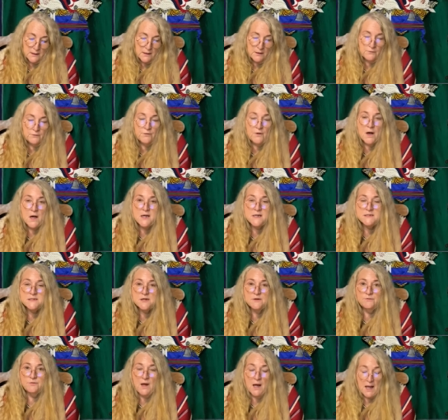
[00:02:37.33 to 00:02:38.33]
If
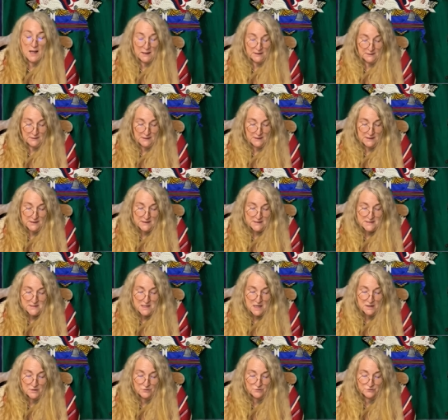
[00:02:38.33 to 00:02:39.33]
I'd have had the
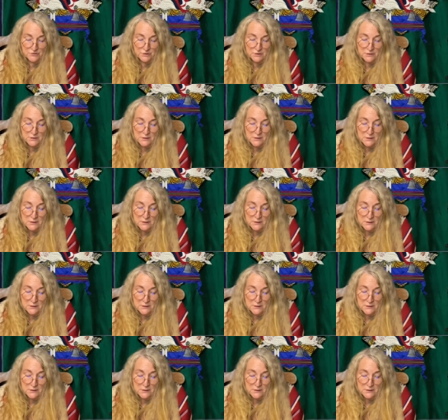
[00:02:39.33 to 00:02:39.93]
intention,